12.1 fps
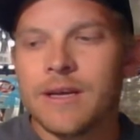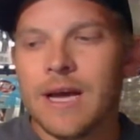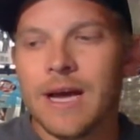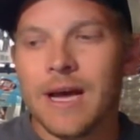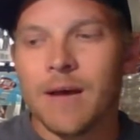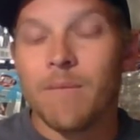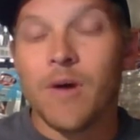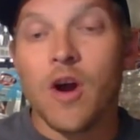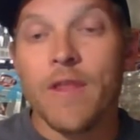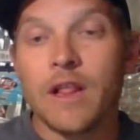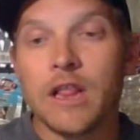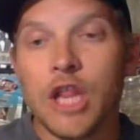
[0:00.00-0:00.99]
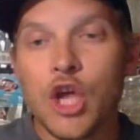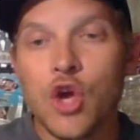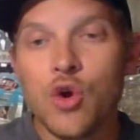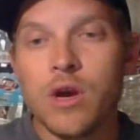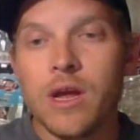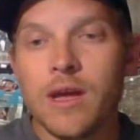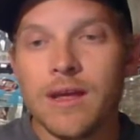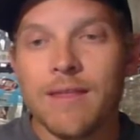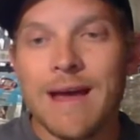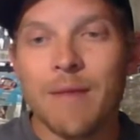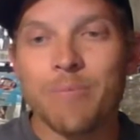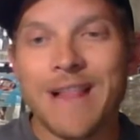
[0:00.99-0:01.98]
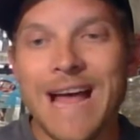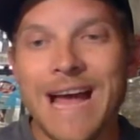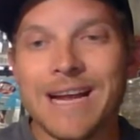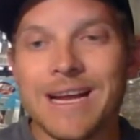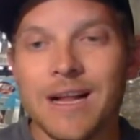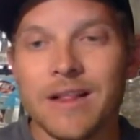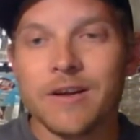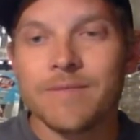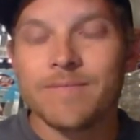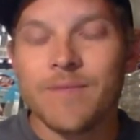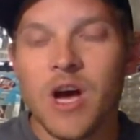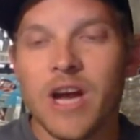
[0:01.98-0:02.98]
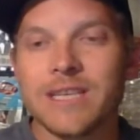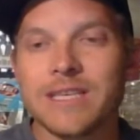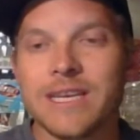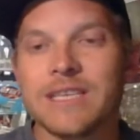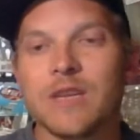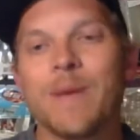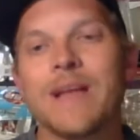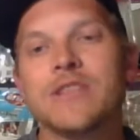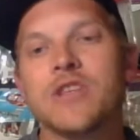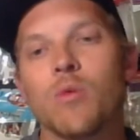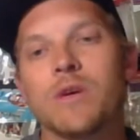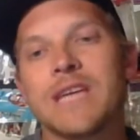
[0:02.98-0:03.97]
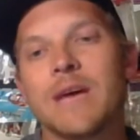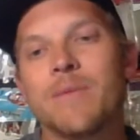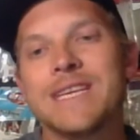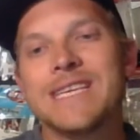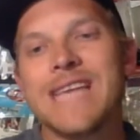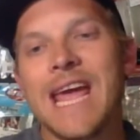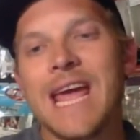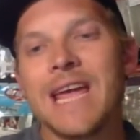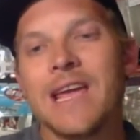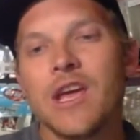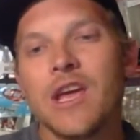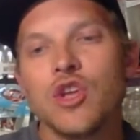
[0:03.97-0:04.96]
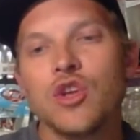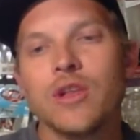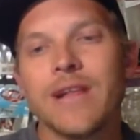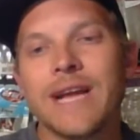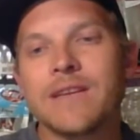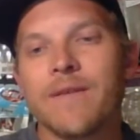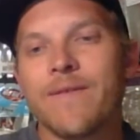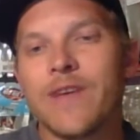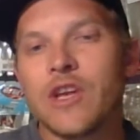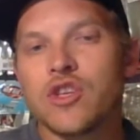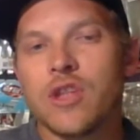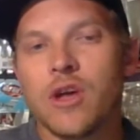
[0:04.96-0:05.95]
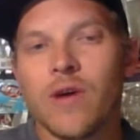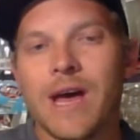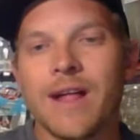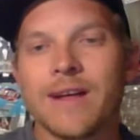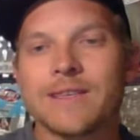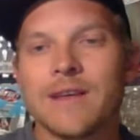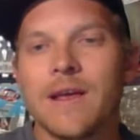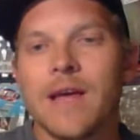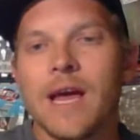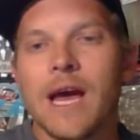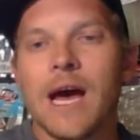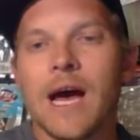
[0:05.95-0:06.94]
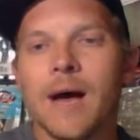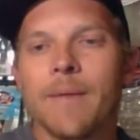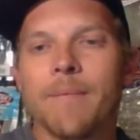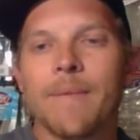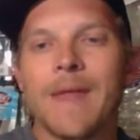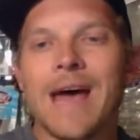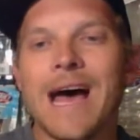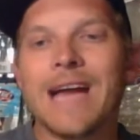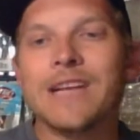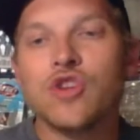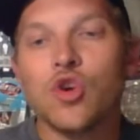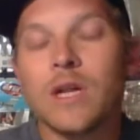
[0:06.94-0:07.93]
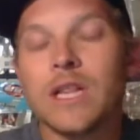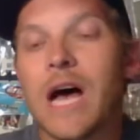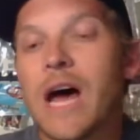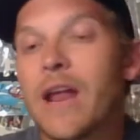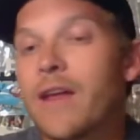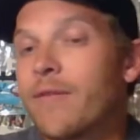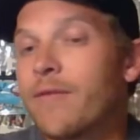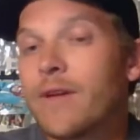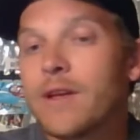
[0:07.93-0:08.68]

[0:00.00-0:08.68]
um, are the loon, that black color. Honestly, it depends on what time of day you like to fish, though, Alex. Um, I do a lot of,